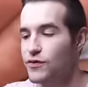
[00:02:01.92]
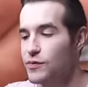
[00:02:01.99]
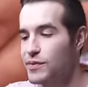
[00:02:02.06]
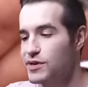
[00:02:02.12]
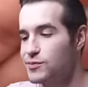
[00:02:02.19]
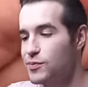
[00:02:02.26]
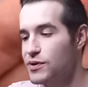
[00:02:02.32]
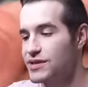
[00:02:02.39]
for
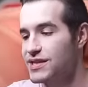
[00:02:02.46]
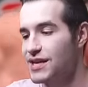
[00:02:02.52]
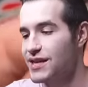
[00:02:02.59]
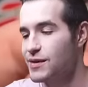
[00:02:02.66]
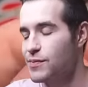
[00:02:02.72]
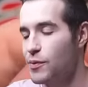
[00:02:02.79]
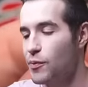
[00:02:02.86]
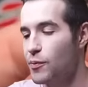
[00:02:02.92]
misprints. I
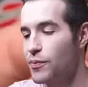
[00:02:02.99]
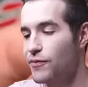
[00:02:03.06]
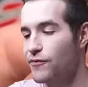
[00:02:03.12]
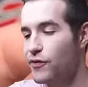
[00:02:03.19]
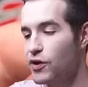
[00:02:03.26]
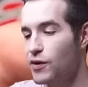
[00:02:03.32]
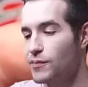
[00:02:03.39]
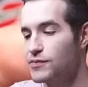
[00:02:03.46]
think people
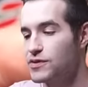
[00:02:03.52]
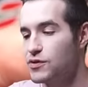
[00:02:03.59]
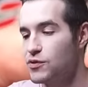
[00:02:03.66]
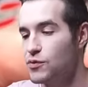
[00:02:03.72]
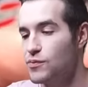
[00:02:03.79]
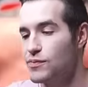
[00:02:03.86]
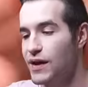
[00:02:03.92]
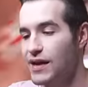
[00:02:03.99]
prefer them
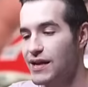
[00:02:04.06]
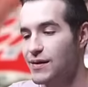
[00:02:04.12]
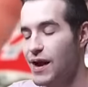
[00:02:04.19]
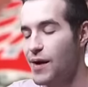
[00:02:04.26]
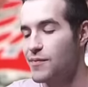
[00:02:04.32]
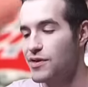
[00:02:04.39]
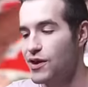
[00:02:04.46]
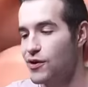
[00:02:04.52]
to, like,
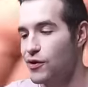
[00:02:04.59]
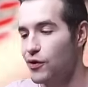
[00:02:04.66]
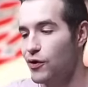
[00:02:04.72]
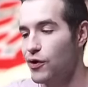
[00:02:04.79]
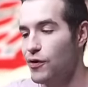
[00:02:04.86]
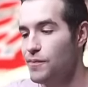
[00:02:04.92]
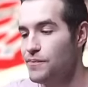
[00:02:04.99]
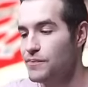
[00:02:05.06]
not be there at
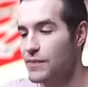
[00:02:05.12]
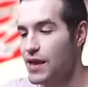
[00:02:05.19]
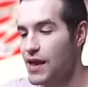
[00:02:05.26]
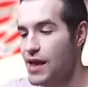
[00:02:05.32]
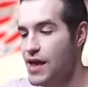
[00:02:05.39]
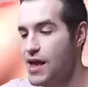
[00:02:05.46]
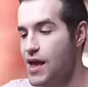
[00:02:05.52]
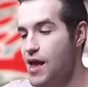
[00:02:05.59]
all.
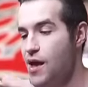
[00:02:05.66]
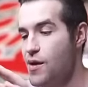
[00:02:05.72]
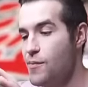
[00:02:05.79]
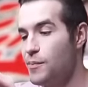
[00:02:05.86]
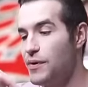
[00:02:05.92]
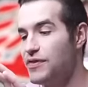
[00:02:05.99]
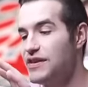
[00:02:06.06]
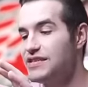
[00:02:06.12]

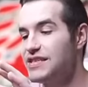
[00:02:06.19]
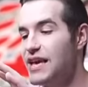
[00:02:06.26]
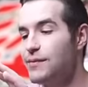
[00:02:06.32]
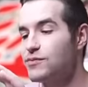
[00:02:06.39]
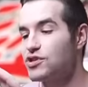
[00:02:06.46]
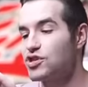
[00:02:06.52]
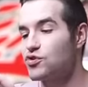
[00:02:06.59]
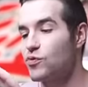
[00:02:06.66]
But this
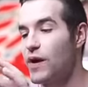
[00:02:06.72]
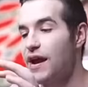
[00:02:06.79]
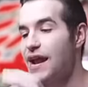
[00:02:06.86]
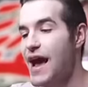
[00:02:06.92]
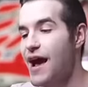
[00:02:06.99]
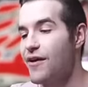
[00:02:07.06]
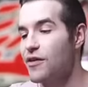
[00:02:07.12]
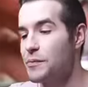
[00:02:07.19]
game's straight
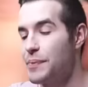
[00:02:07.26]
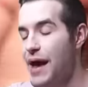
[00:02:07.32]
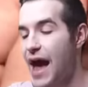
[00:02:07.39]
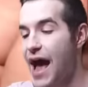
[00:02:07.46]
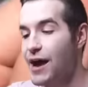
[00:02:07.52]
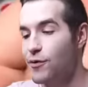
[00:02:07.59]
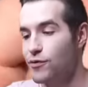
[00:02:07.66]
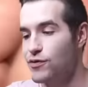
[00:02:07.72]
out of the
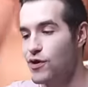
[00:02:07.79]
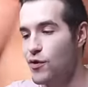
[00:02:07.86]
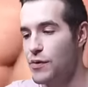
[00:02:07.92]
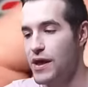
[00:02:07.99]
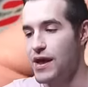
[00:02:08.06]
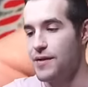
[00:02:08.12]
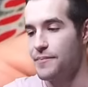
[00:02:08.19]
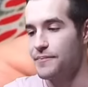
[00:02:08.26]
pack with no
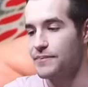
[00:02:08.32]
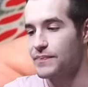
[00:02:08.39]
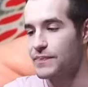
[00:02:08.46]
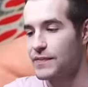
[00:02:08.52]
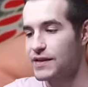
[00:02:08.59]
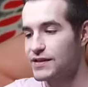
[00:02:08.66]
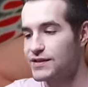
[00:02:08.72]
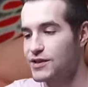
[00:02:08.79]
name.
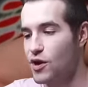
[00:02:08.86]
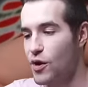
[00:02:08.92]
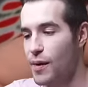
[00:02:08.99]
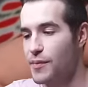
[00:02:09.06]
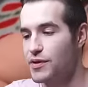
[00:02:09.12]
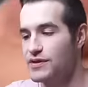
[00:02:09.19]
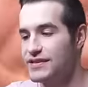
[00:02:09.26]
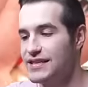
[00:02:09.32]
So, I
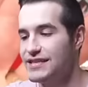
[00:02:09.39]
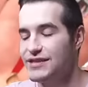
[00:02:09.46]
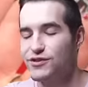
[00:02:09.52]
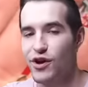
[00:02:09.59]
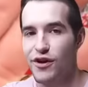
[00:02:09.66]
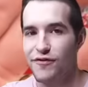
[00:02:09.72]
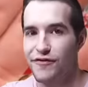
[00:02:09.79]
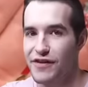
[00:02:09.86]
mean, since
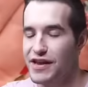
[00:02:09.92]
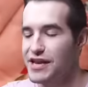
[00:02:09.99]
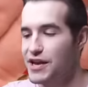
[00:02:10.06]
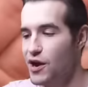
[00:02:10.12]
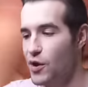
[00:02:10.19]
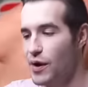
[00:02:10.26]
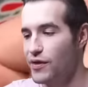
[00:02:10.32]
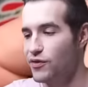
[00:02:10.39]
it's on
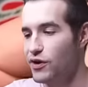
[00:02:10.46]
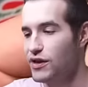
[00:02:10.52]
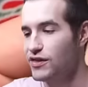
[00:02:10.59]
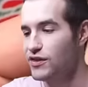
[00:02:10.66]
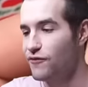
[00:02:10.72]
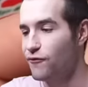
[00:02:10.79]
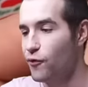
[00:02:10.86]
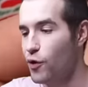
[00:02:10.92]
video, and look
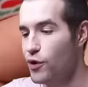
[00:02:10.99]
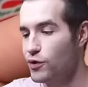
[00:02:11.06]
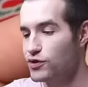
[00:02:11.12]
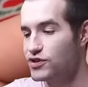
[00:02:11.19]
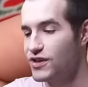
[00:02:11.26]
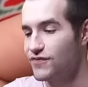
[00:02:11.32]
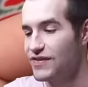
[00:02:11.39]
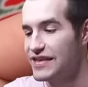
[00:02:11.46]
at the foil
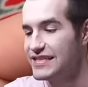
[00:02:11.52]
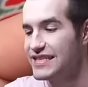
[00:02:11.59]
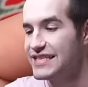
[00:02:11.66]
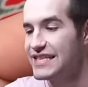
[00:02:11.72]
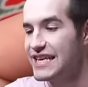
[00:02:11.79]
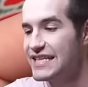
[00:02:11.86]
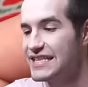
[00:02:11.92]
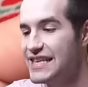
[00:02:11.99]
shift. This
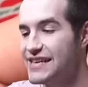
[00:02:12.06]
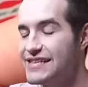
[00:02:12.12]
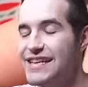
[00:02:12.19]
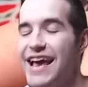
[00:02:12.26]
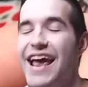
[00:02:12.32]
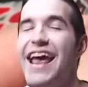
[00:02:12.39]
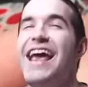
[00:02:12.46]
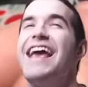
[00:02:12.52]
is
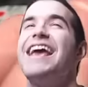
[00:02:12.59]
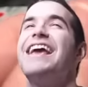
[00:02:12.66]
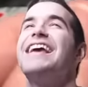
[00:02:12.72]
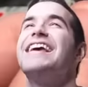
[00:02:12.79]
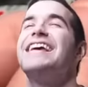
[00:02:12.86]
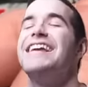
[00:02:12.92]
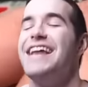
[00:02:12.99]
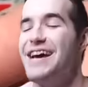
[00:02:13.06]

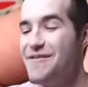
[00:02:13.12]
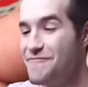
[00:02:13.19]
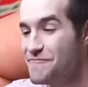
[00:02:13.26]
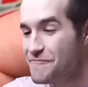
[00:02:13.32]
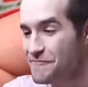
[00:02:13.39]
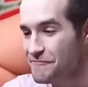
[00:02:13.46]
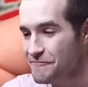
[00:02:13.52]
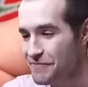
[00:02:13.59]
insane.
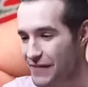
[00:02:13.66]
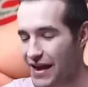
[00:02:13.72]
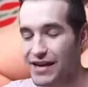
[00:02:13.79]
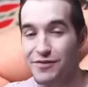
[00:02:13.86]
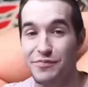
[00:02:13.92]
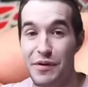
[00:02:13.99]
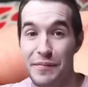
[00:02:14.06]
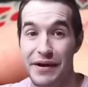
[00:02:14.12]
I
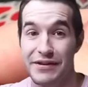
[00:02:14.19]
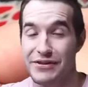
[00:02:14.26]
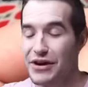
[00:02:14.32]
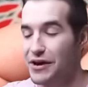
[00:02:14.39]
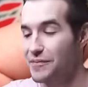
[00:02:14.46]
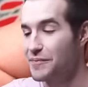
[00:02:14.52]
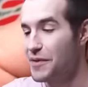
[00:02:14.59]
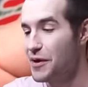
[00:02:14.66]
just bit my
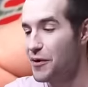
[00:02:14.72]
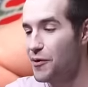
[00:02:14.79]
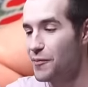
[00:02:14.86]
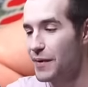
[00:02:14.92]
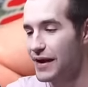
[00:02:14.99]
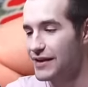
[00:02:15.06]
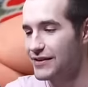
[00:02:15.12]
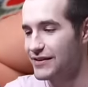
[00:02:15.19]
tongue. Oh
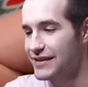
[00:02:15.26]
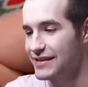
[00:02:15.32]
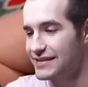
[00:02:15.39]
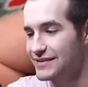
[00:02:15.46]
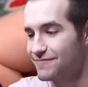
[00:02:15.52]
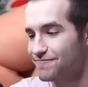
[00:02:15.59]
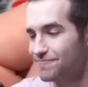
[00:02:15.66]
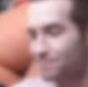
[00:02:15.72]
my
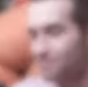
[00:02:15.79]
goodness.